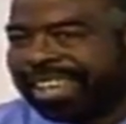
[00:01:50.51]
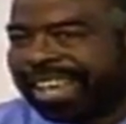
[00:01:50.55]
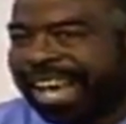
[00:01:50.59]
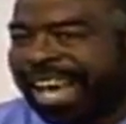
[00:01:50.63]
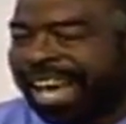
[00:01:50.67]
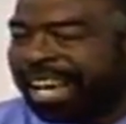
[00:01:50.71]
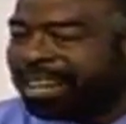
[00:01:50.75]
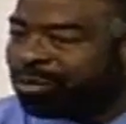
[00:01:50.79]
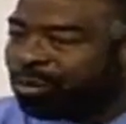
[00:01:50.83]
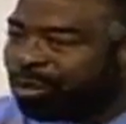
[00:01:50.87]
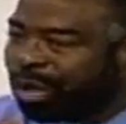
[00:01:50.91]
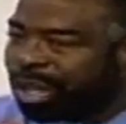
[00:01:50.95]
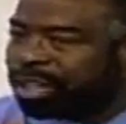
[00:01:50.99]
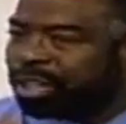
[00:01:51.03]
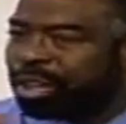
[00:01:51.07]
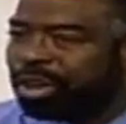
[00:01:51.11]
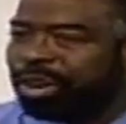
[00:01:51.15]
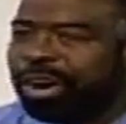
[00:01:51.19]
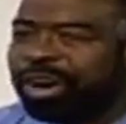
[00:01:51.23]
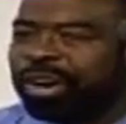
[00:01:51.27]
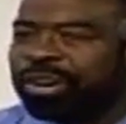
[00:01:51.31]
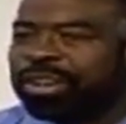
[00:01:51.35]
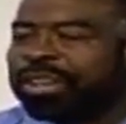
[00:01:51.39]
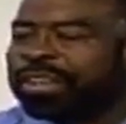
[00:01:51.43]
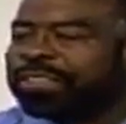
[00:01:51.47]
And when
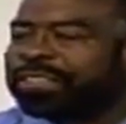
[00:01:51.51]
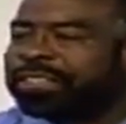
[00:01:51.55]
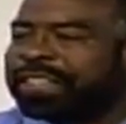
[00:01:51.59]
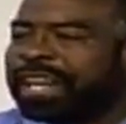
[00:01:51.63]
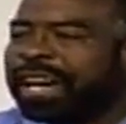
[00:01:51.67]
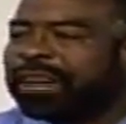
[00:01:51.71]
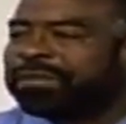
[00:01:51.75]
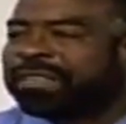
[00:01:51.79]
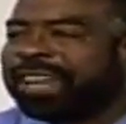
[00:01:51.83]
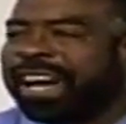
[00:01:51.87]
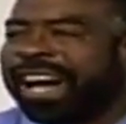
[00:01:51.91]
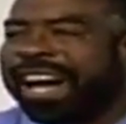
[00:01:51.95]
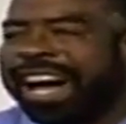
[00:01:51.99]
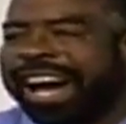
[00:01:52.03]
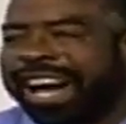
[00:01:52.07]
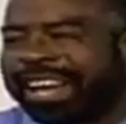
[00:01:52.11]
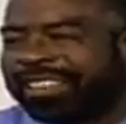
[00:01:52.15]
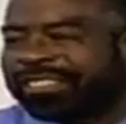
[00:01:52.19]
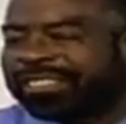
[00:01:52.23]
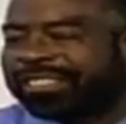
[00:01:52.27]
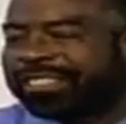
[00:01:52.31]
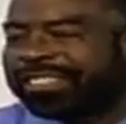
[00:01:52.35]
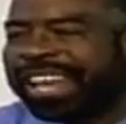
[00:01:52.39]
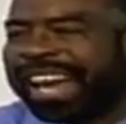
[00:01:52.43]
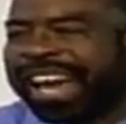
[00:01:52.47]
you hold yourself to
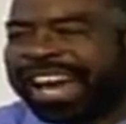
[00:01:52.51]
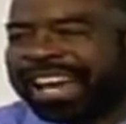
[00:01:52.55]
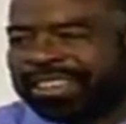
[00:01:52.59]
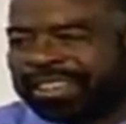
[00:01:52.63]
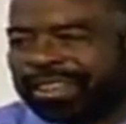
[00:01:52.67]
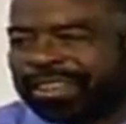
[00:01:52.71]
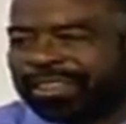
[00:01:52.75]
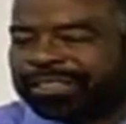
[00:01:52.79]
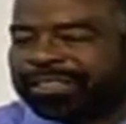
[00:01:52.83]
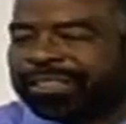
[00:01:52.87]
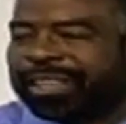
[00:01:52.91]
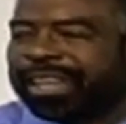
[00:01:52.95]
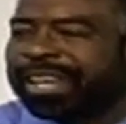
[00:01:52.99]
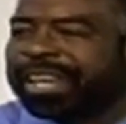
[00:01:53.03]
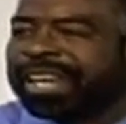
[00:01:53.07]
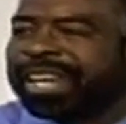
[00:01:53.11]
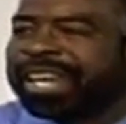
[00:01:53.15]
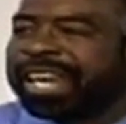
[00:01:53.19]
high standards,